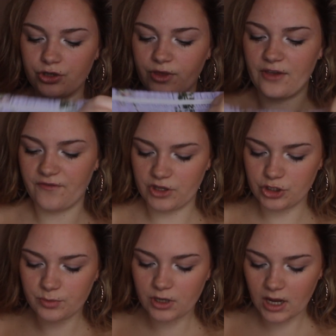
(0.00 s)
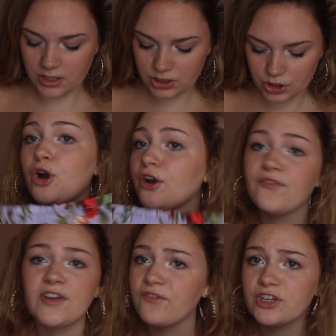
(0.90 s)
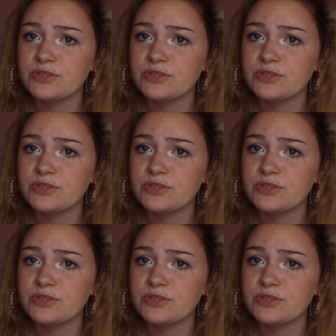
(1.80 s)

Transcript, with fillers: so they fit super nice. Perfect for